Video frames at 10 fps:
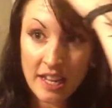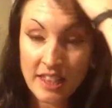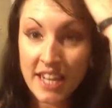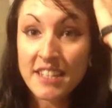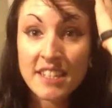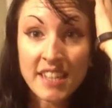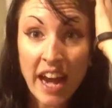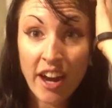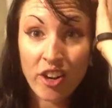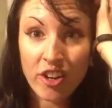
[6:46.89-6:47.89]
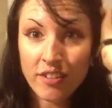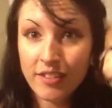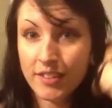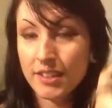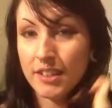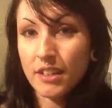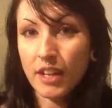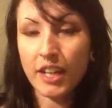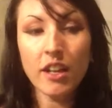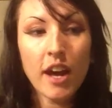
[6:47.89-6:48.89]
they stare.
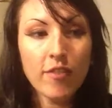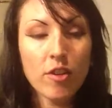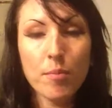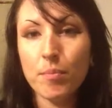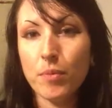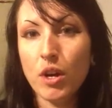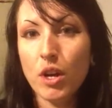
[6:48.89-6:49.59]
Like, a lot of them,